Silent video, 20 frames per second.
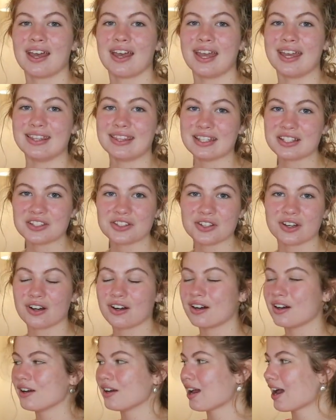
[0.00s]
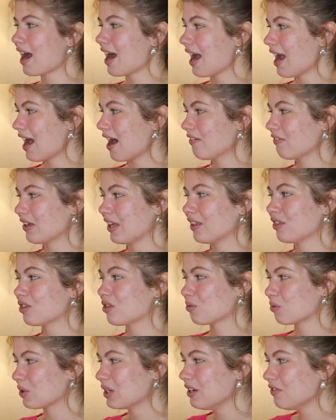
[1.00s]
In this song, I have a
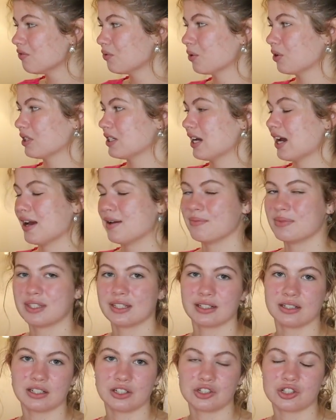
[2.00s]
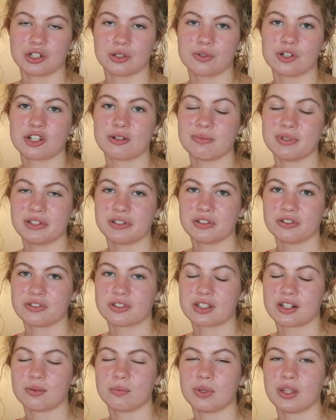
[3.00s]
3/4 time signature, which means
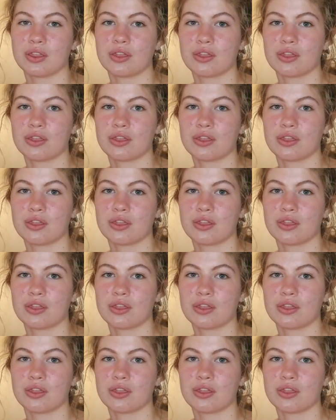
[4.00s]
there's going to be